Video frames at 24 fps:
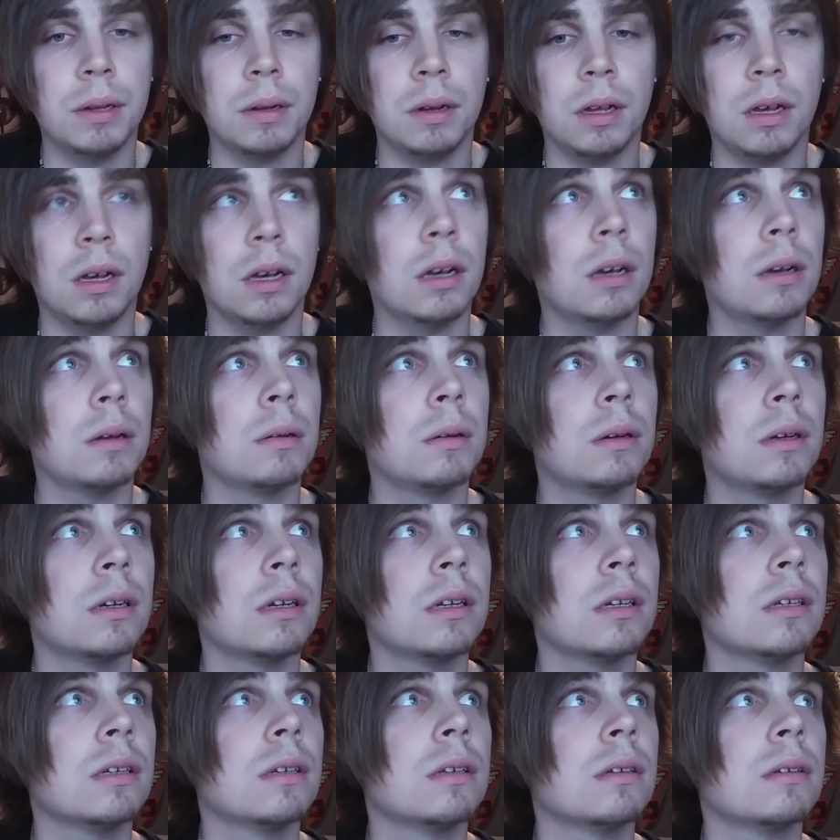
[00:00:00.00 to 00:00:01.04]

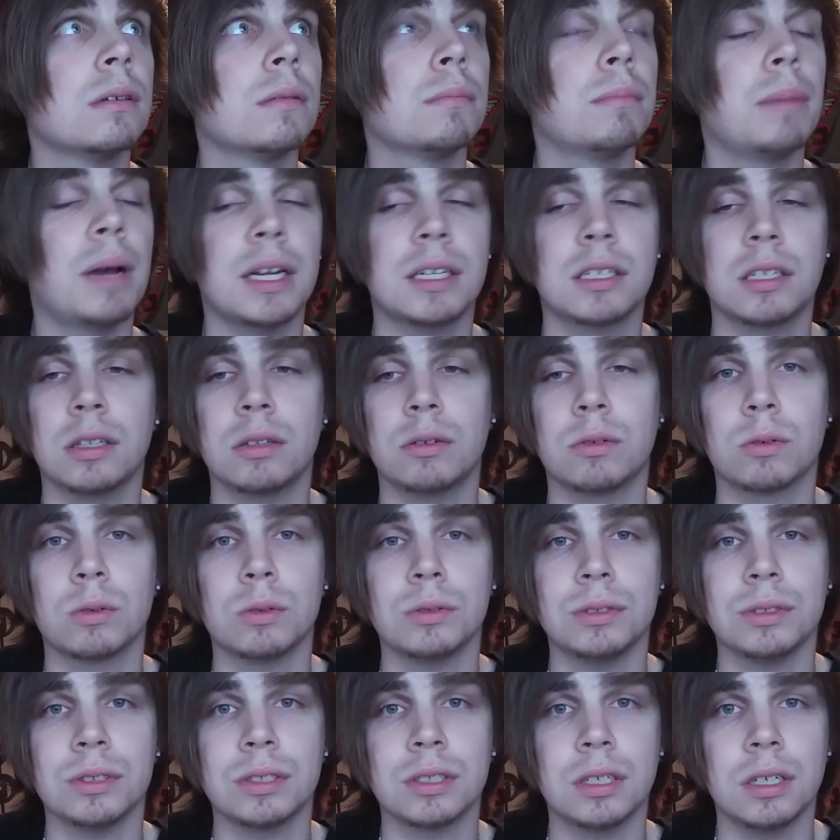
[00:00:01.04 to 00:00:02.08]
back to the
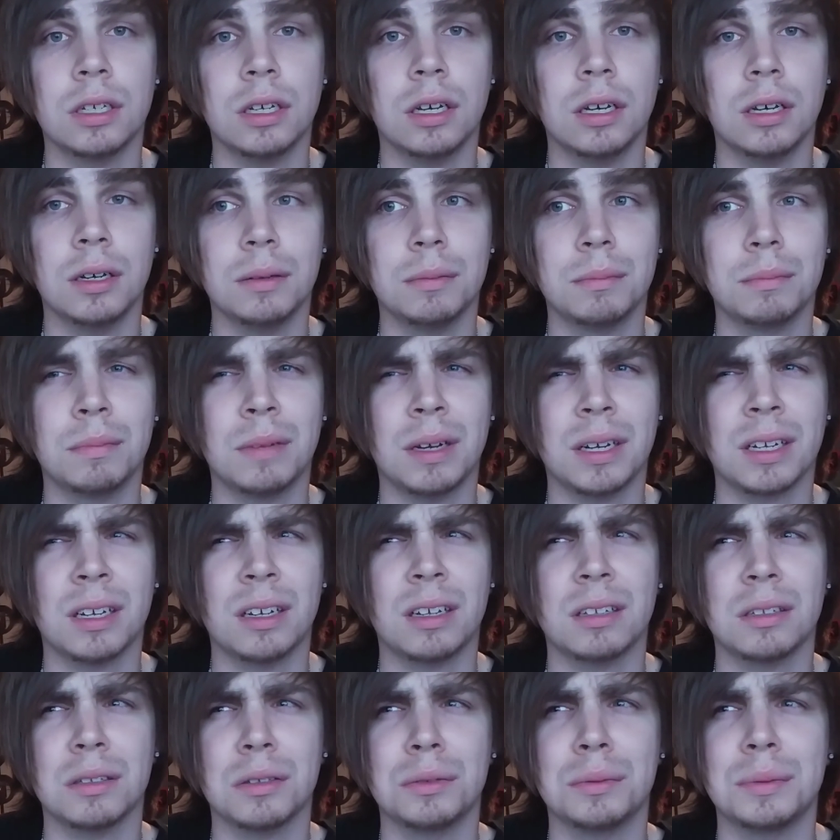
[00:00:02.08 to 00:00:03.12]
rules. I
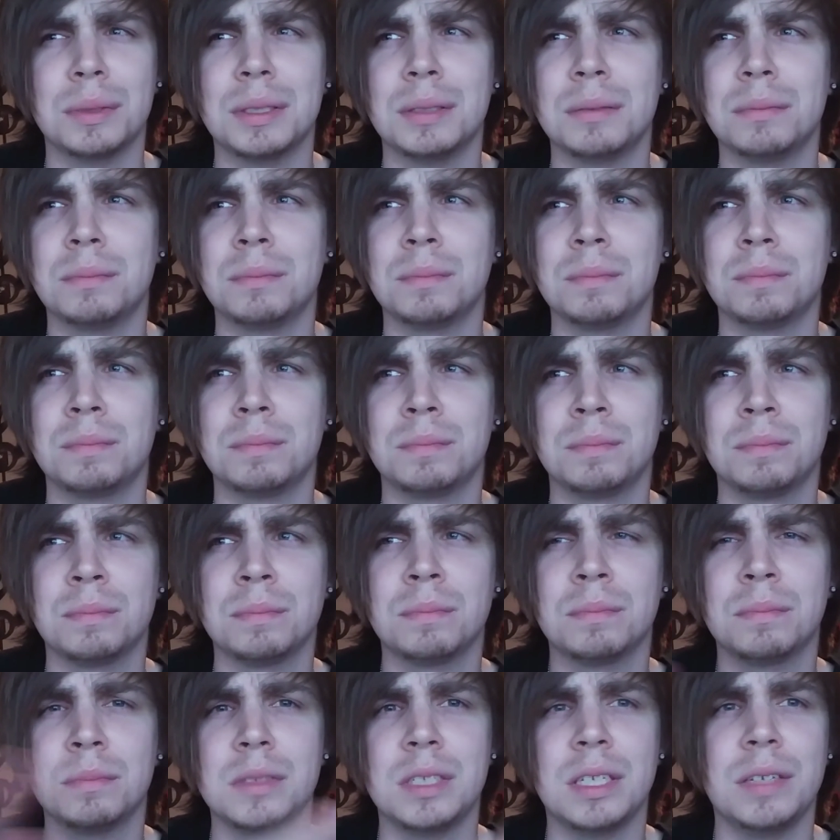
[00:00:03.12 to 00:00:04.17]
got a little bit
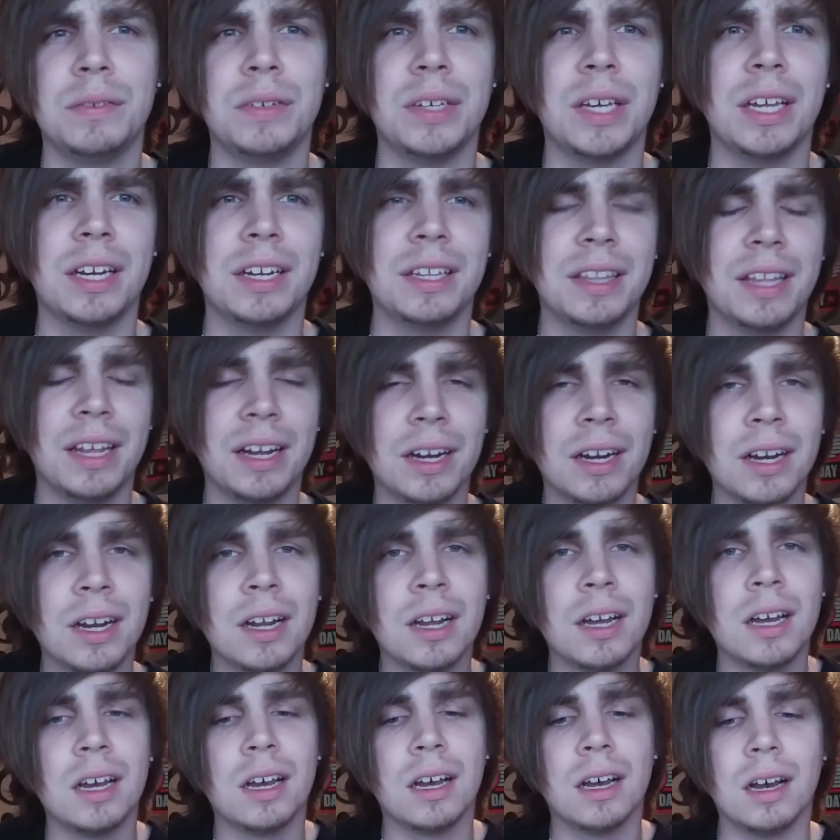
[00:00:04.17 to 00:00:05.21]
deviated there.
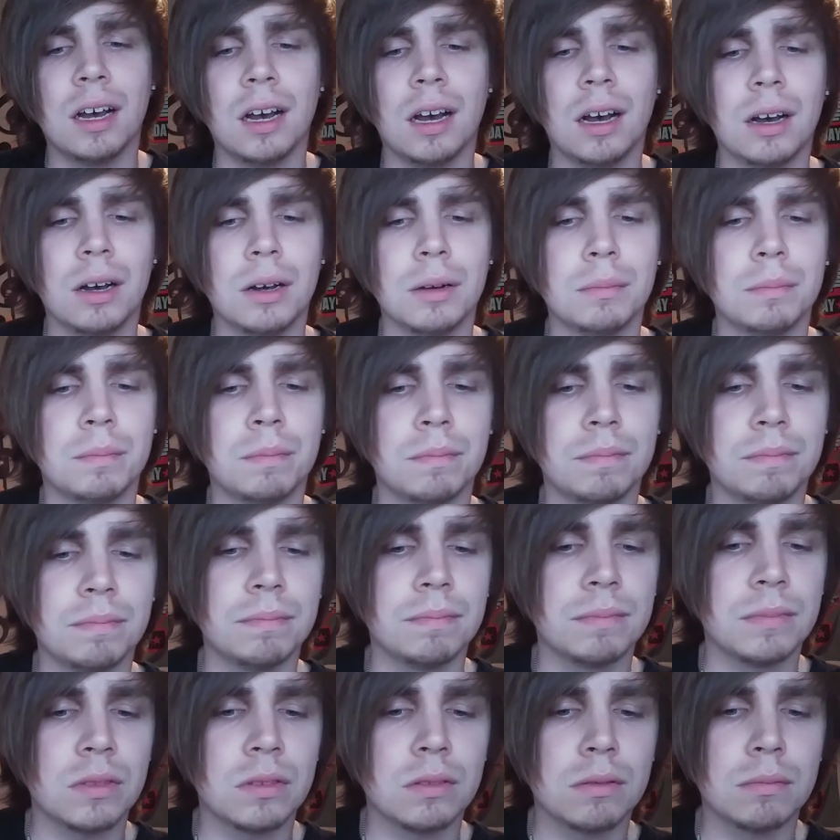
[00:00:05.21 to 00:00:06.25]
But
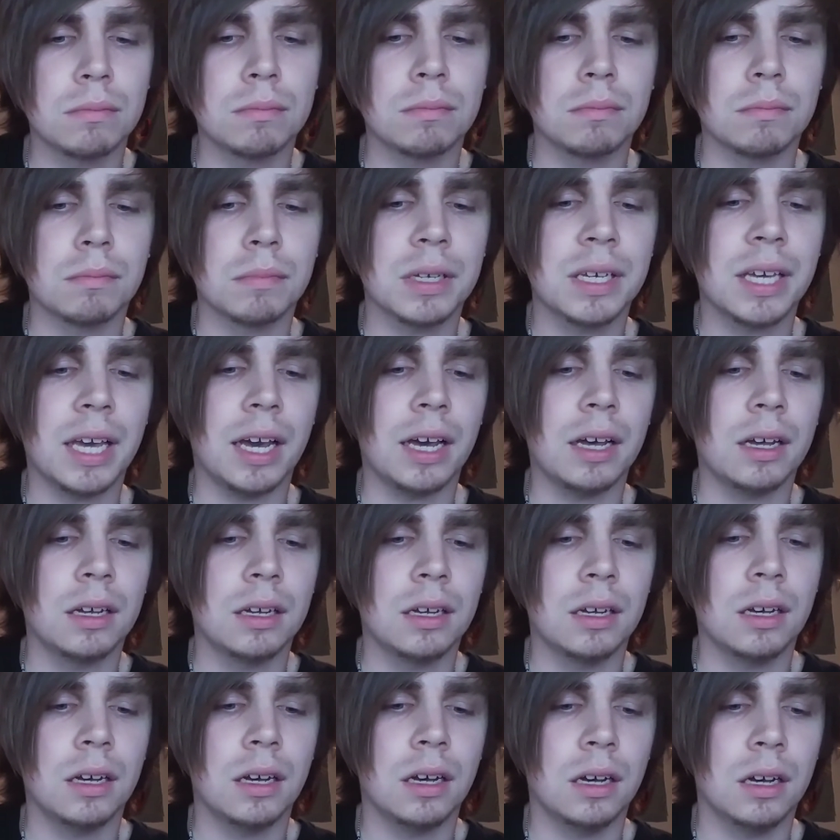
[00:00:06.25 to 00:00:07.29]
yeah,
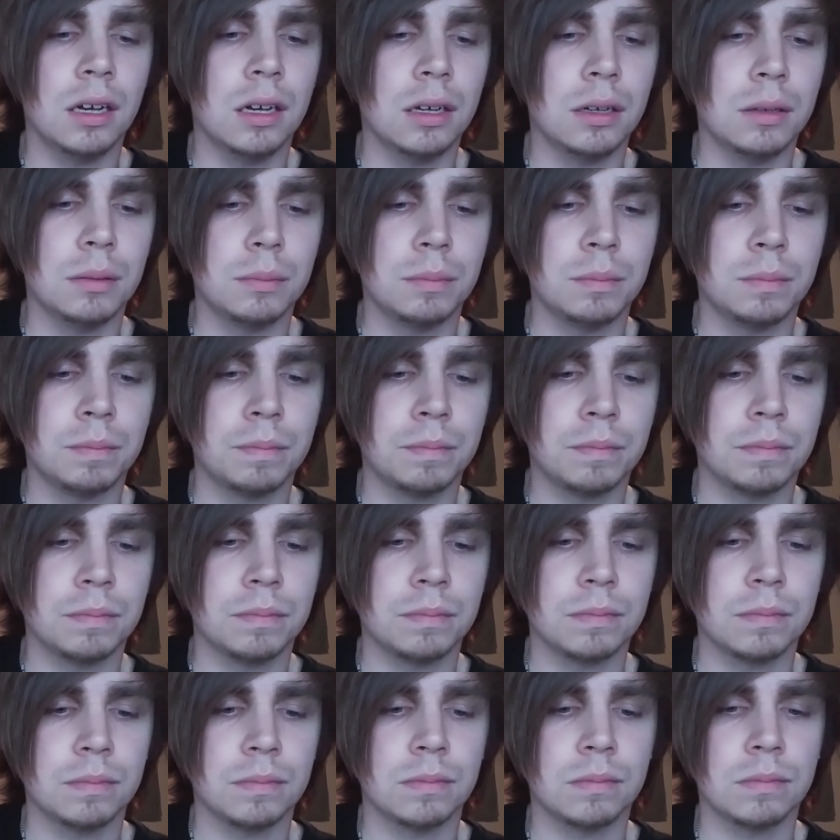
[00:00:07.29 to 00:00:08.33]
in
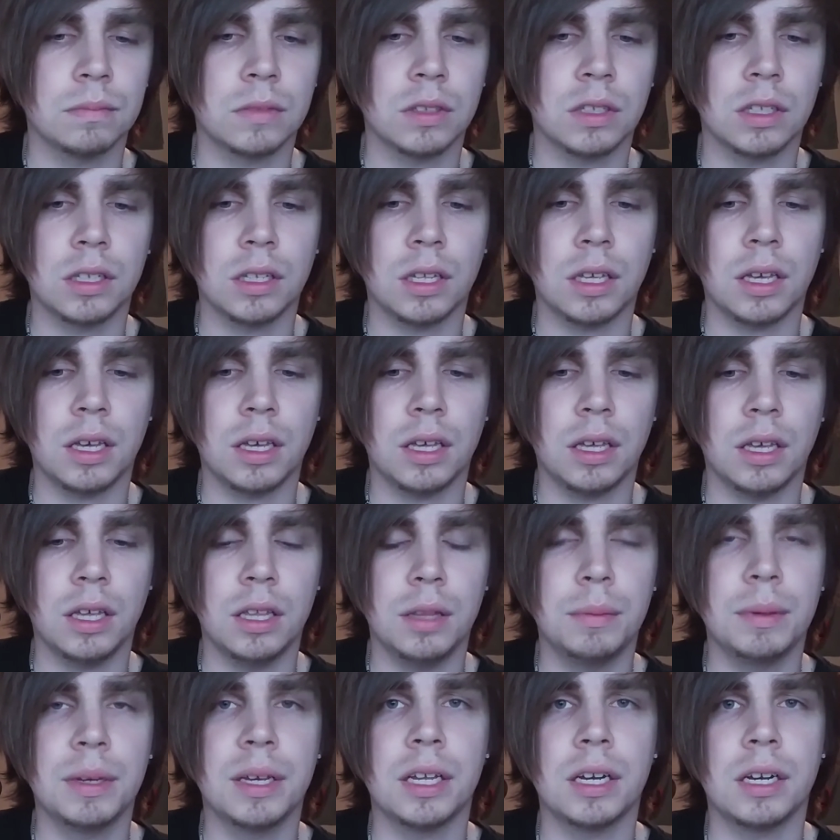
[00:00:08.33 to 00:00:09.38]
the
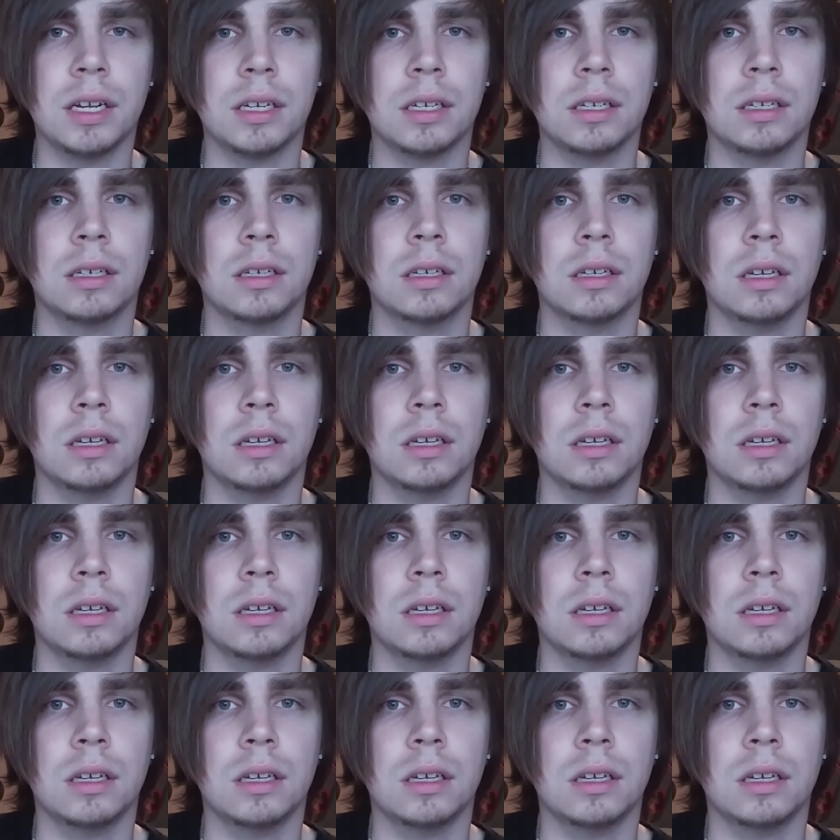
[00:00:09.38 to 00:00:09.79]
beginning,